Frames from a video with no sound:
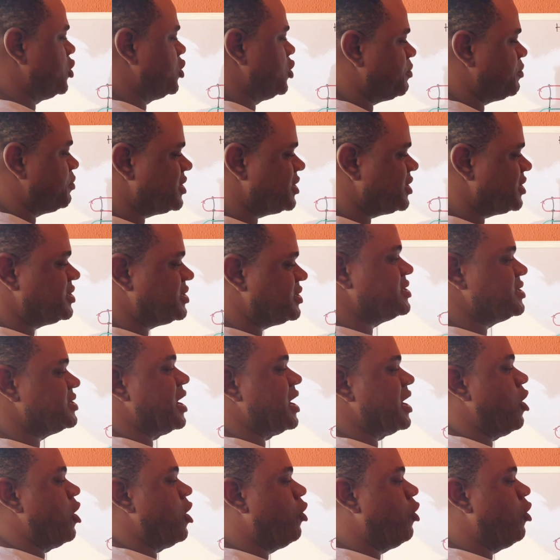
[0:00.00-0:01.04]
it means these
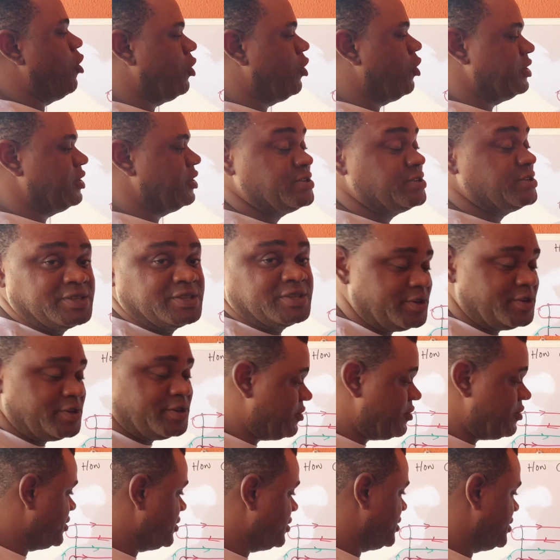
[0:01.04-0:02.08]
are all in
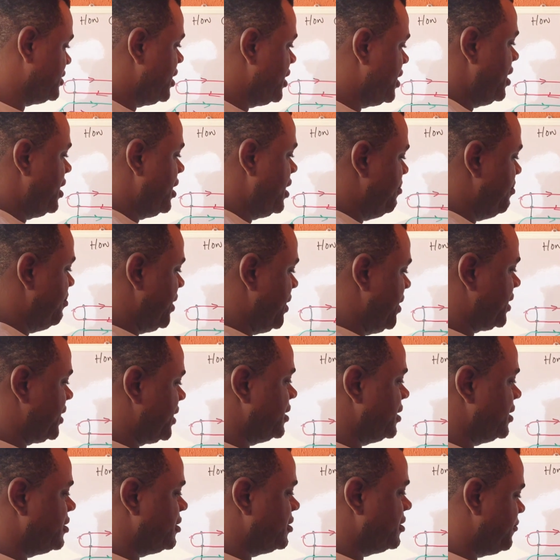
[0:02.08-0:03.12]
series,
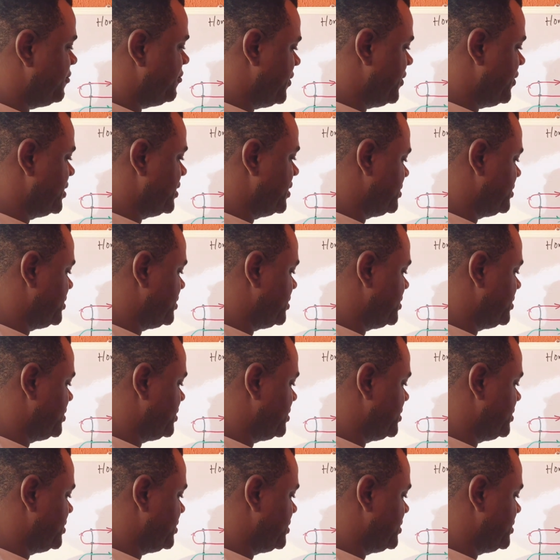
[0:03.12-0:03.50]
making the fence